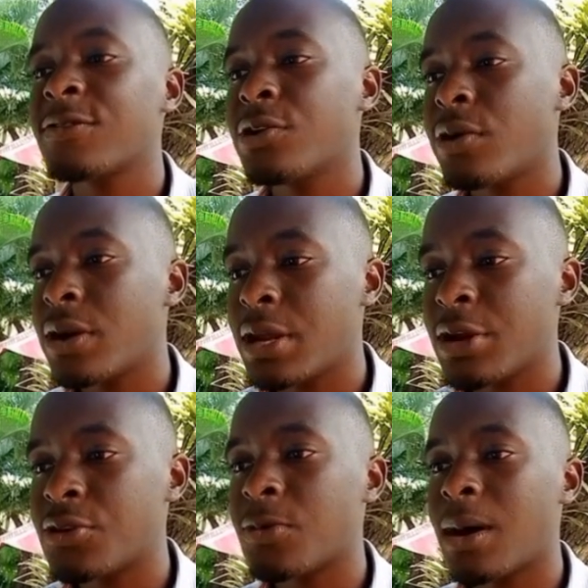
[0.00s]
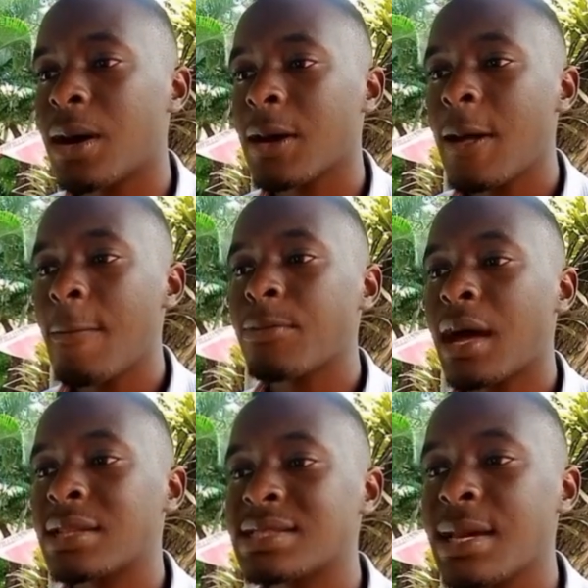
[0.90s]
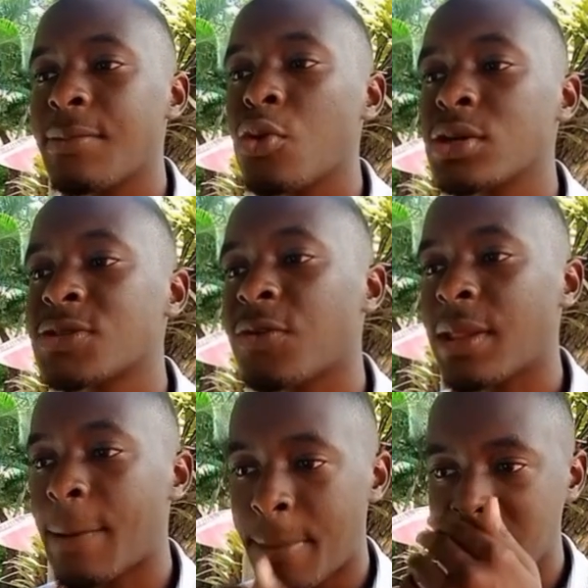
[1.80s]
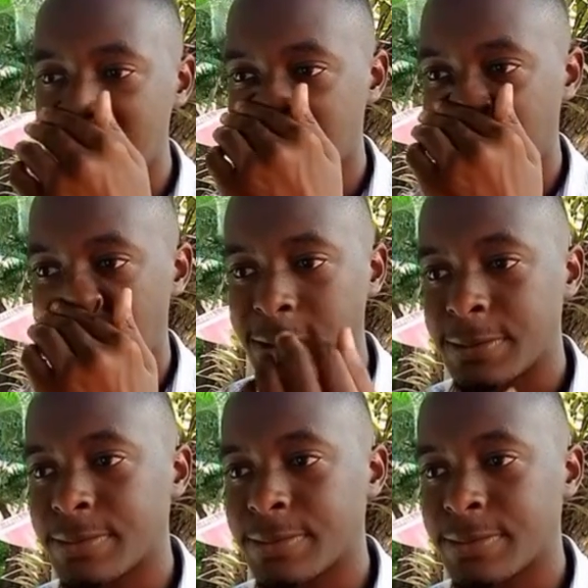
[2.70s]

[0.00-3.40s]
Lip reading: neural network. And same goes for the pass fail.